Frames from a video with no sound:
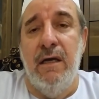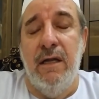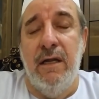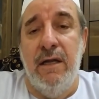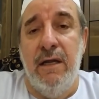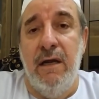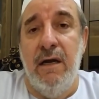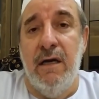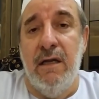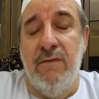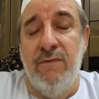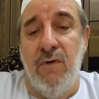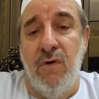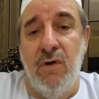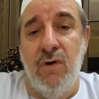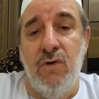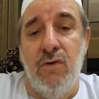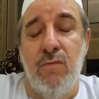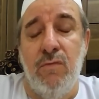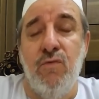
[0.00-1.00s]
third
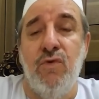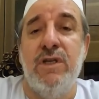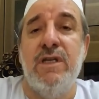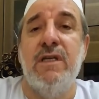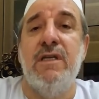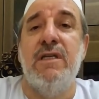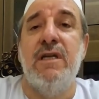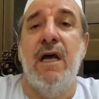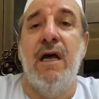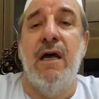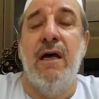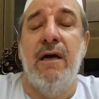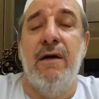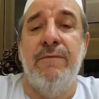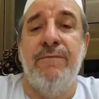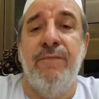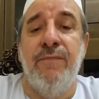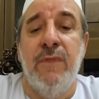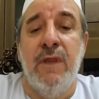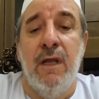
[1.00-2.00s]
volume, which is the
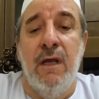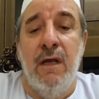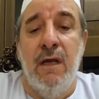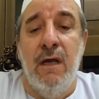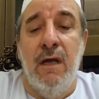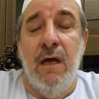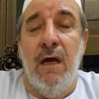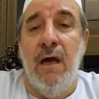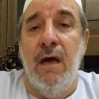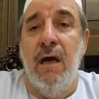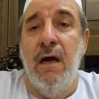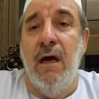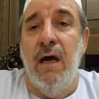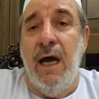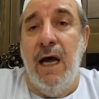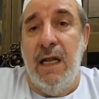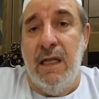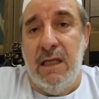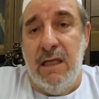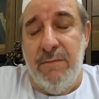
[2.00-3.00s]

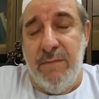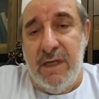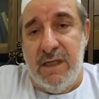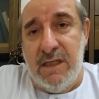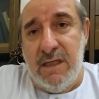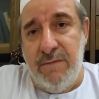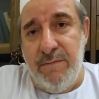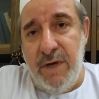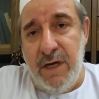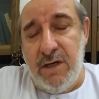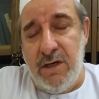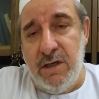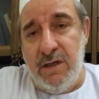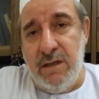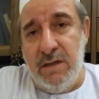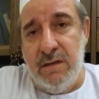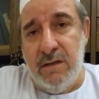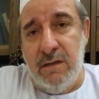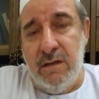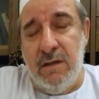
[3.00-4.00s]
Ultimate
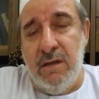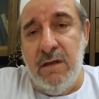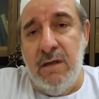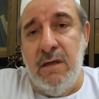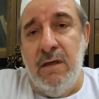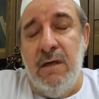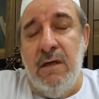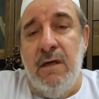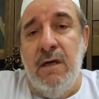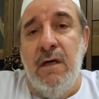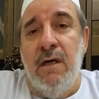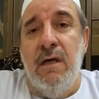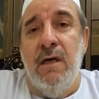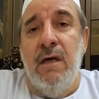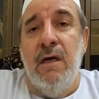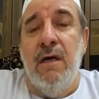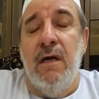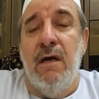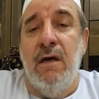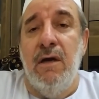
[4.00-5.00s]
Symmetry,
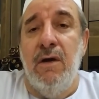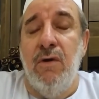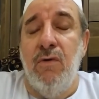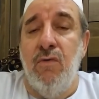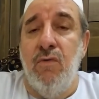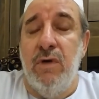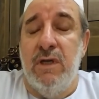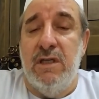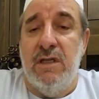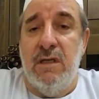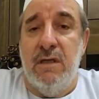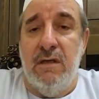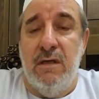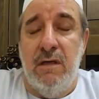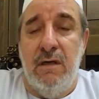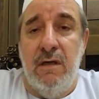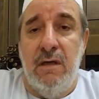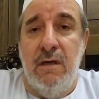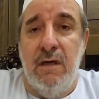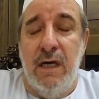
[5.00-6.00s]
which
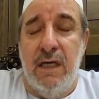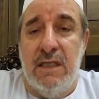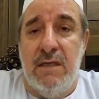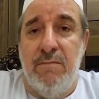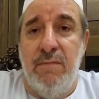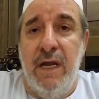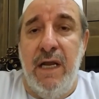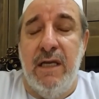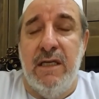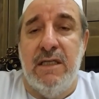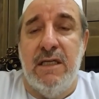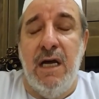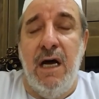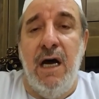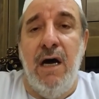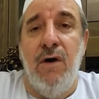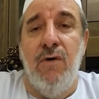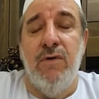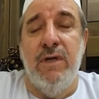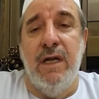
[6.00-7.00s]
explains
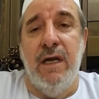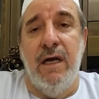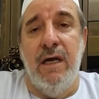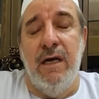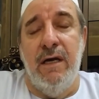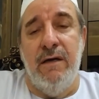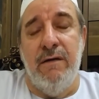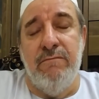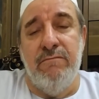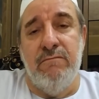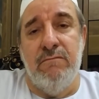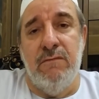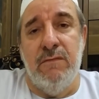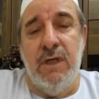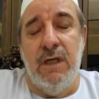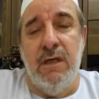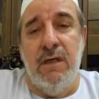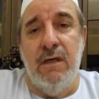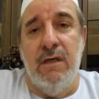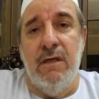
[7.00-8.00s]
how
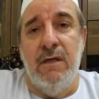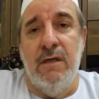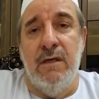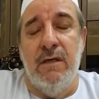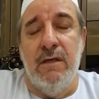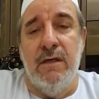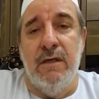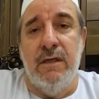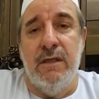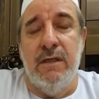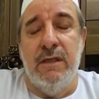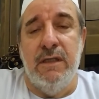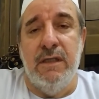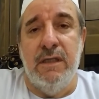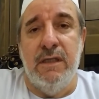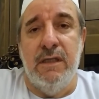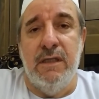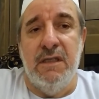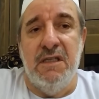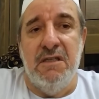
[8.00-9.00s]
the
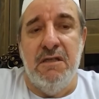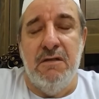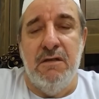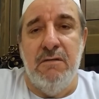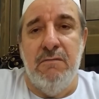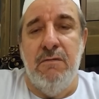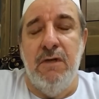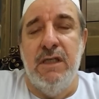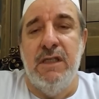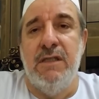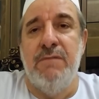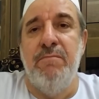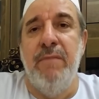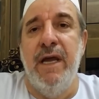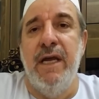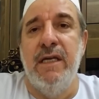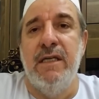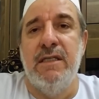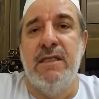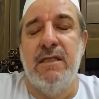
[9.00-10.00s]

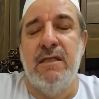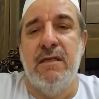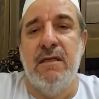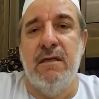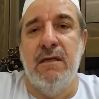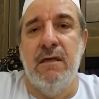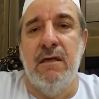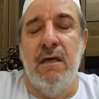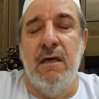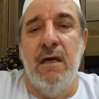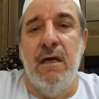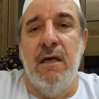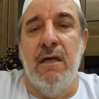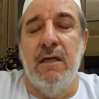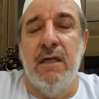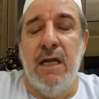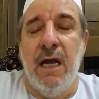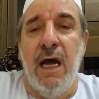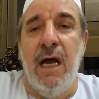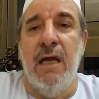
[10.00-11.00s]

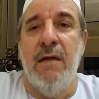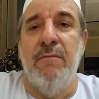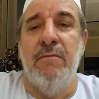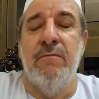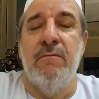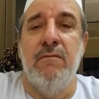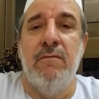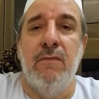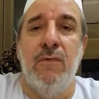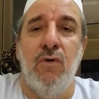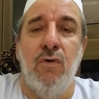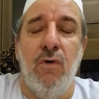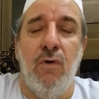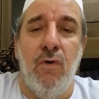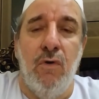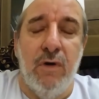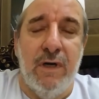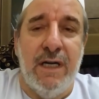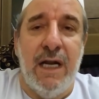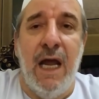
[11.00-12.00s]
space-time
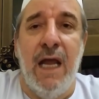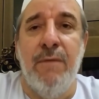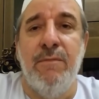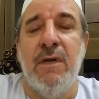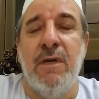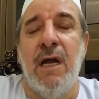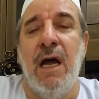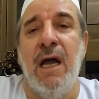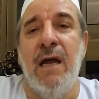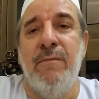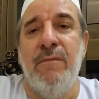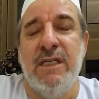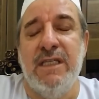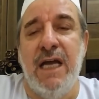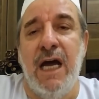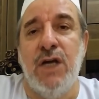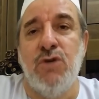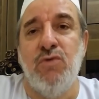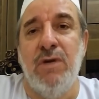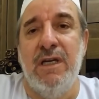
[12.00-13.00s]
or time-time is
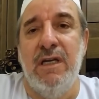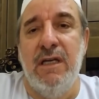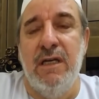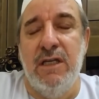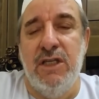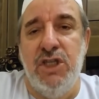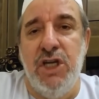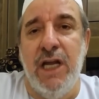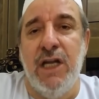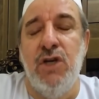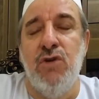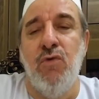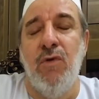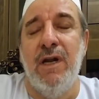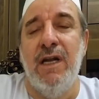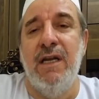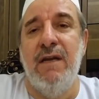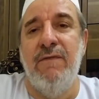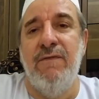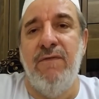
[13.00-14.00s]
actually
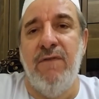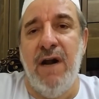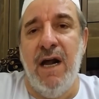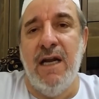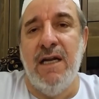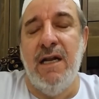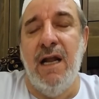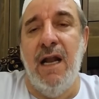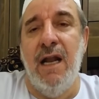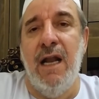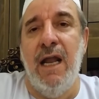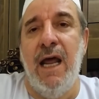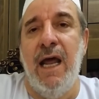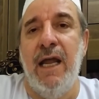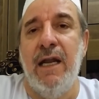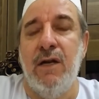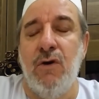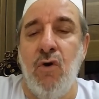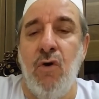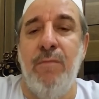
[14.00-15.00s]
genuinely fractal
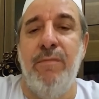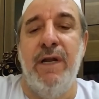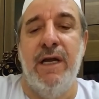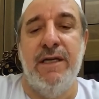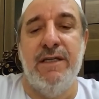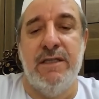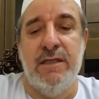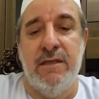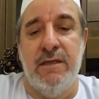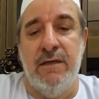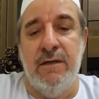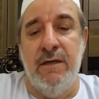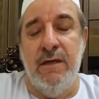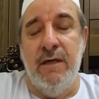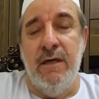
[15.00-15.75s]
and complex.